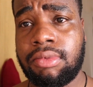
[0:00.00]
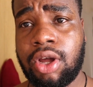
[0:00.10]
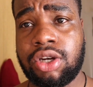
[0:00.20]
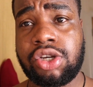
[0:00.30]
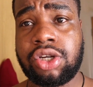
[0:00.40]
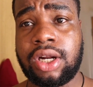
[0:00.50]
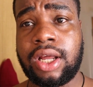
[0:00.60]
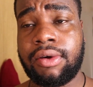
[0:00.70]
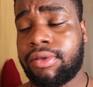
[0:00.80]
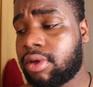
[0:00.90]
conditioned and
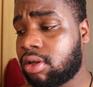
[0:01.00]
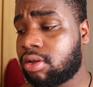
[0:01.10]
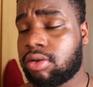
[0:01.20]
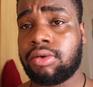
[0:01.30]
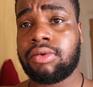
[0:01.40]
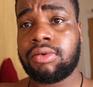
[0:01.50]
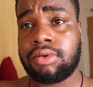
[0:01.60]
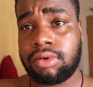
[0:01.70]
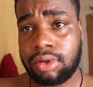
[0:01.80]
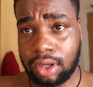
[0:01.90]
healthy. So
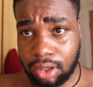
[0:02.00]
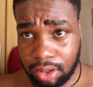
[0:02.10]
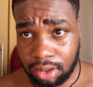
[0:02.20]
yeah,